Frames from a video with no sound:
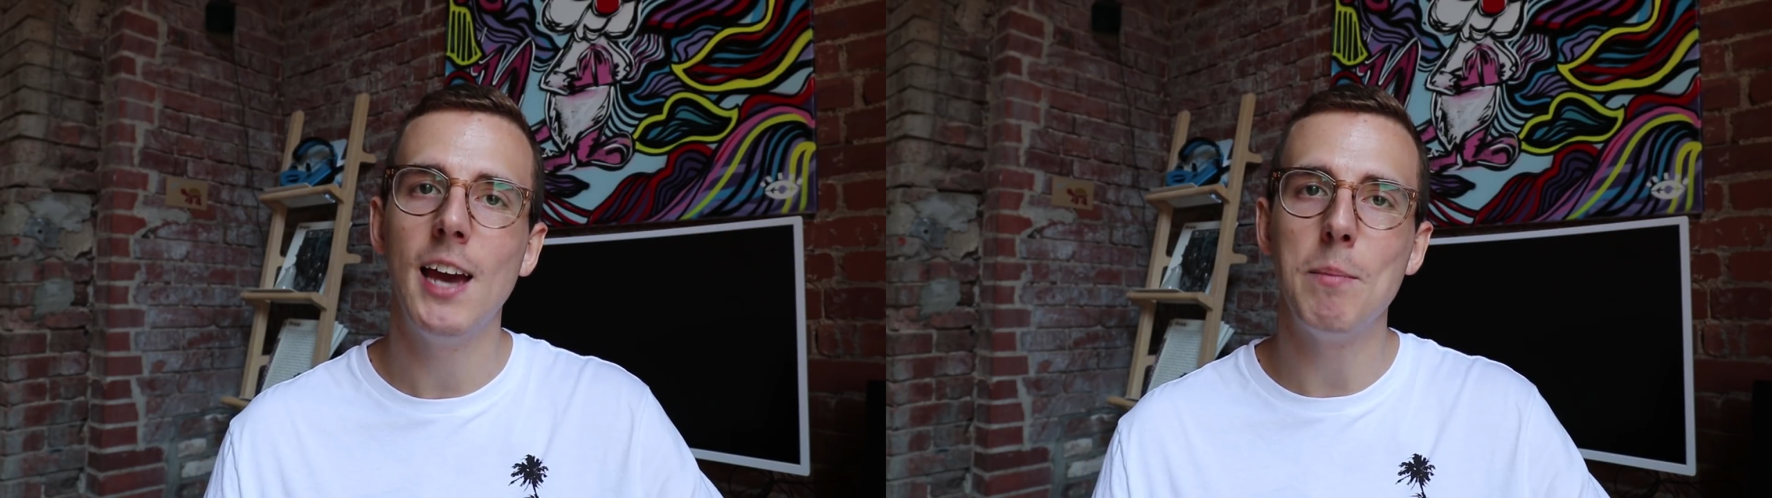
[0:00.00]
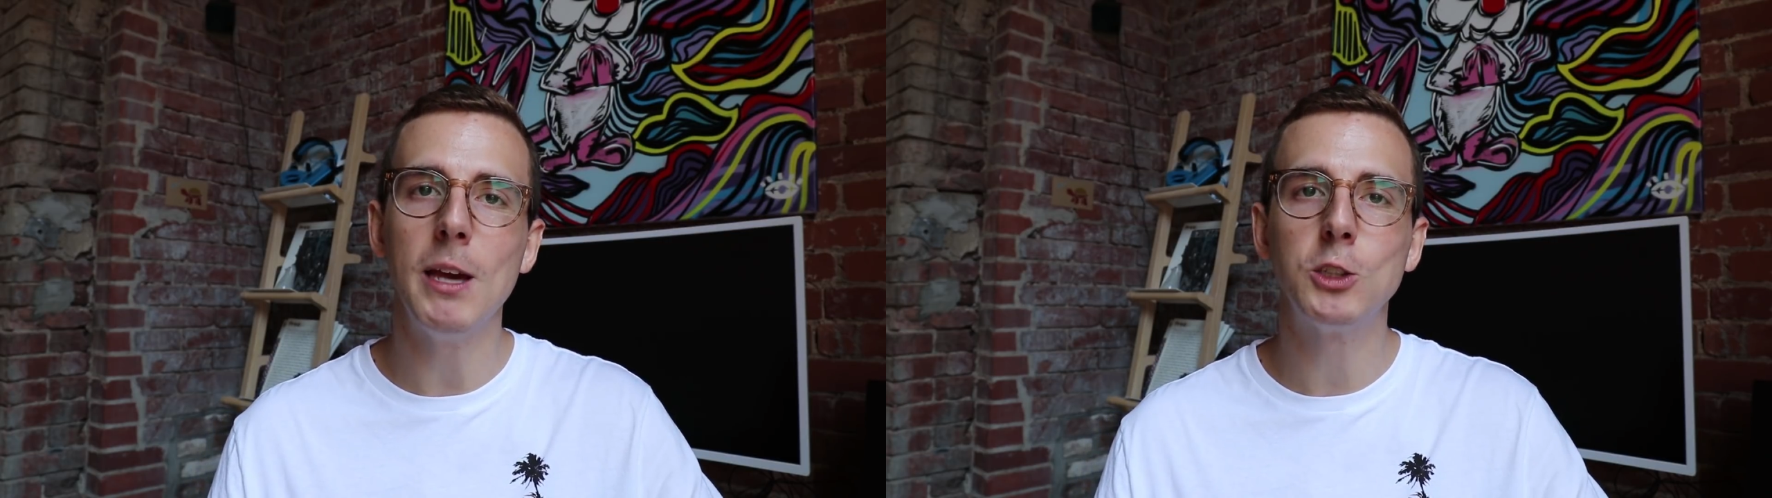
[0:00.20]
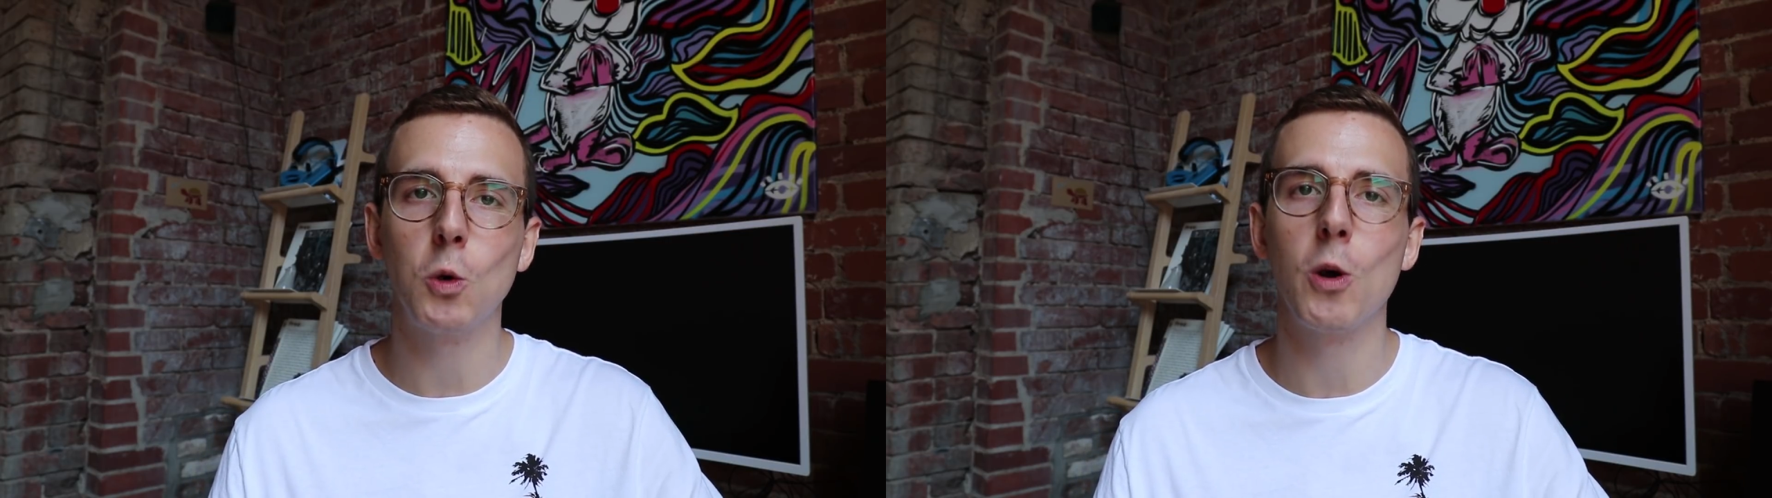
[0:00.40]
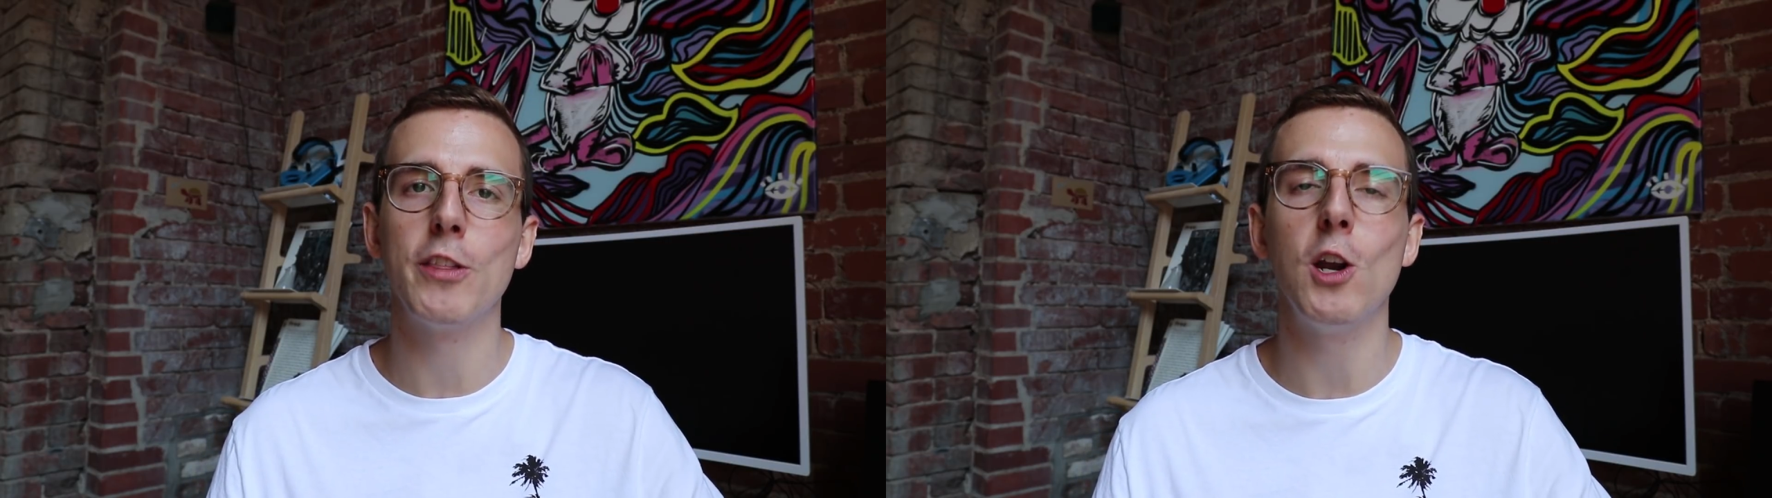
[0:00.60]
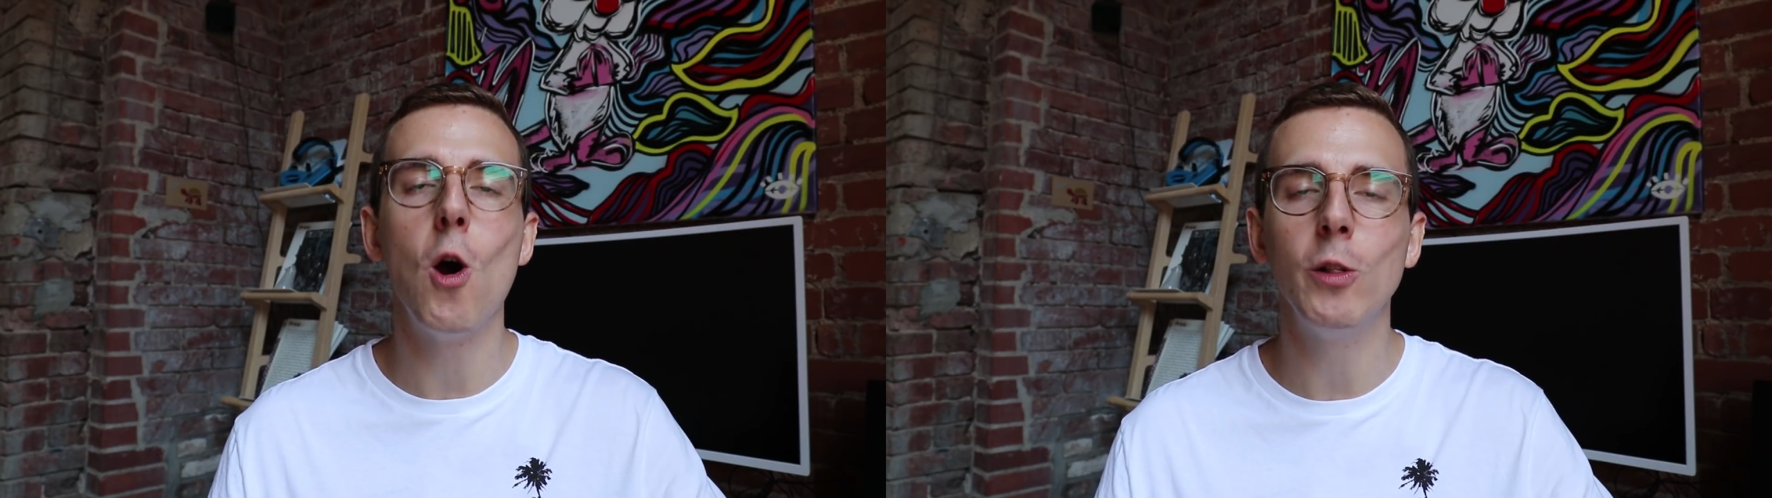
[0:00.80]
and make sure
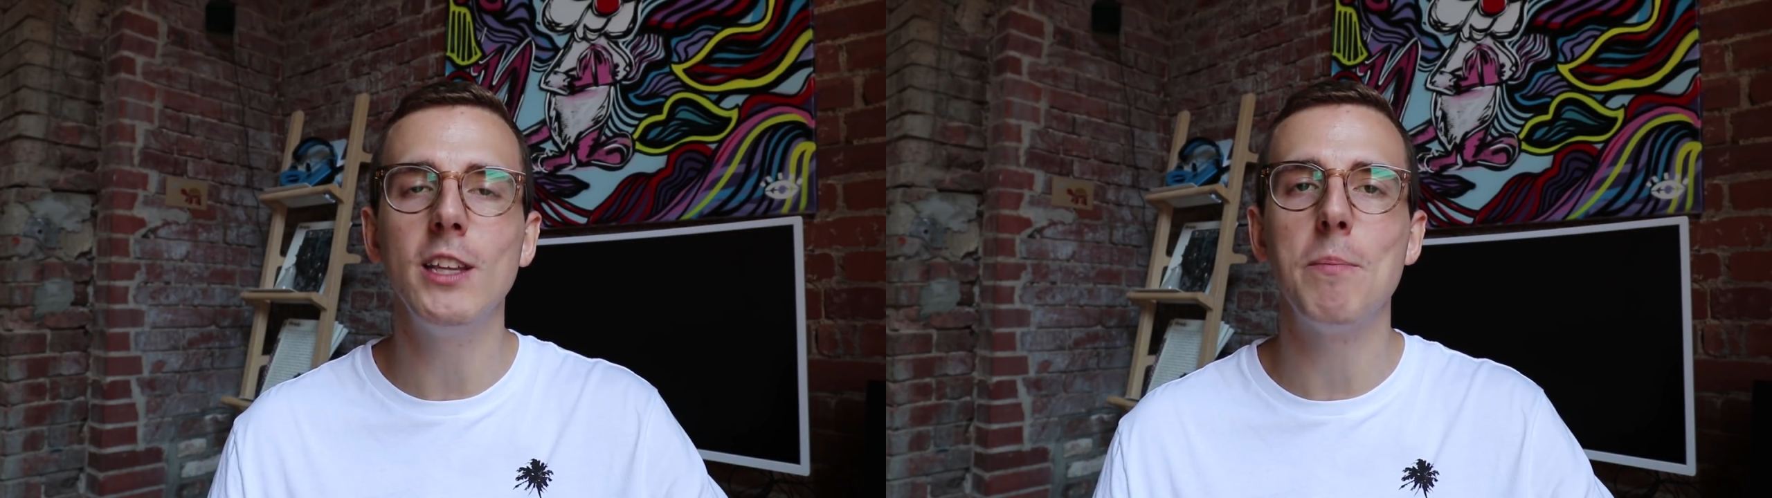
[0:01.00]
that only